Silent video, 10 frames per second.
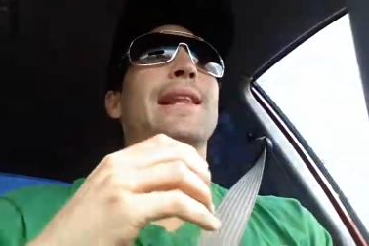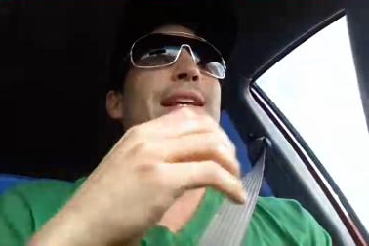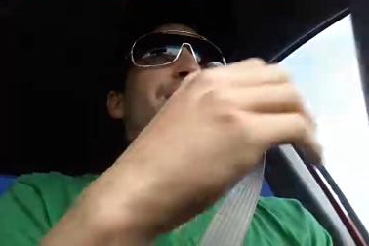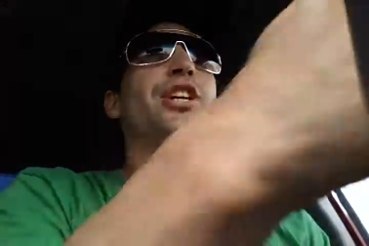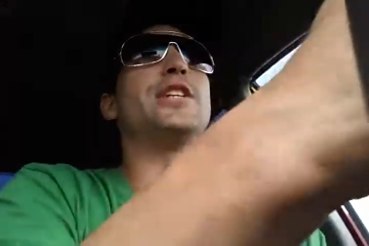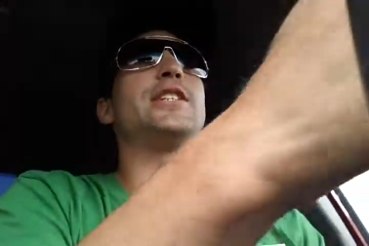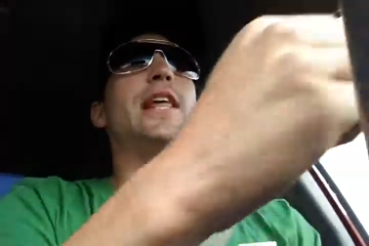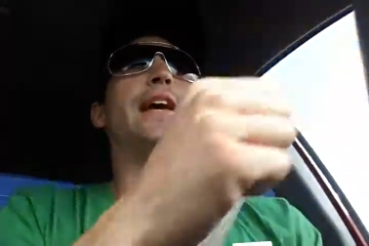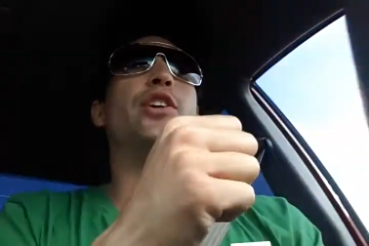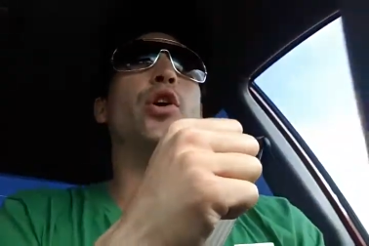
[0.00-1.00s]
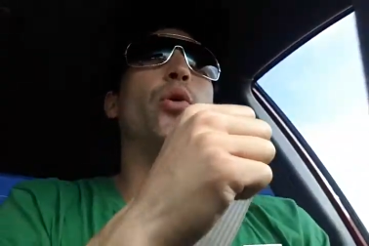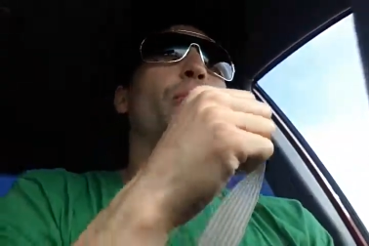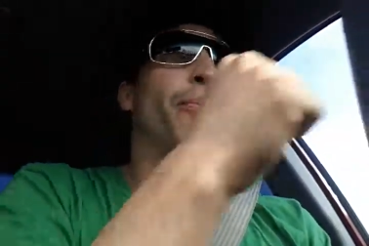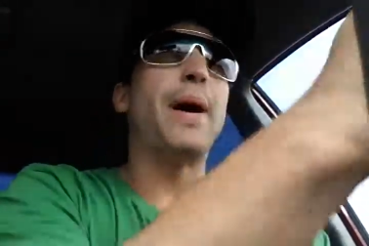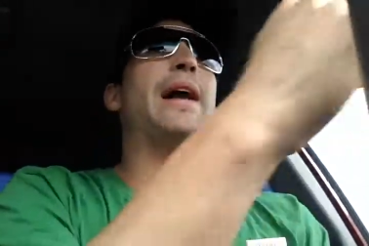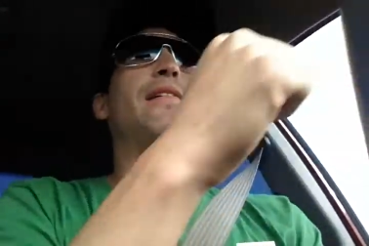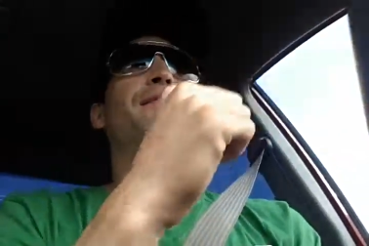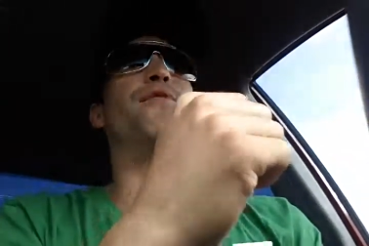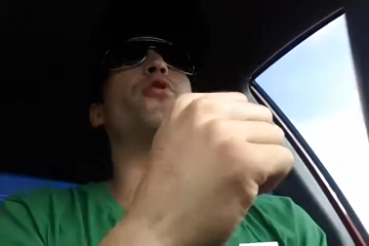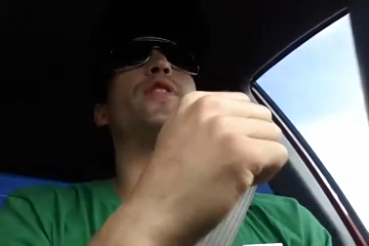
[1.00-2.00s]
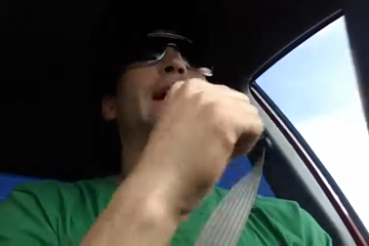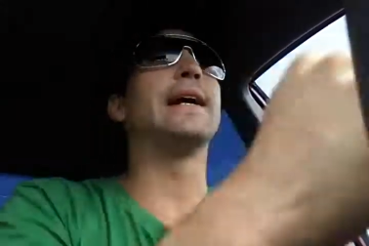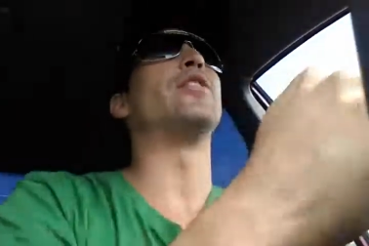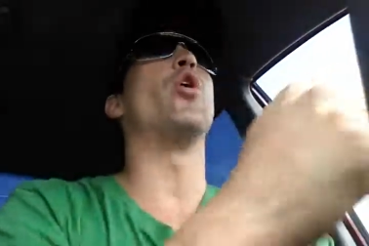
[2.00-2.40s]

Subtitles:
like just like go back and forth like an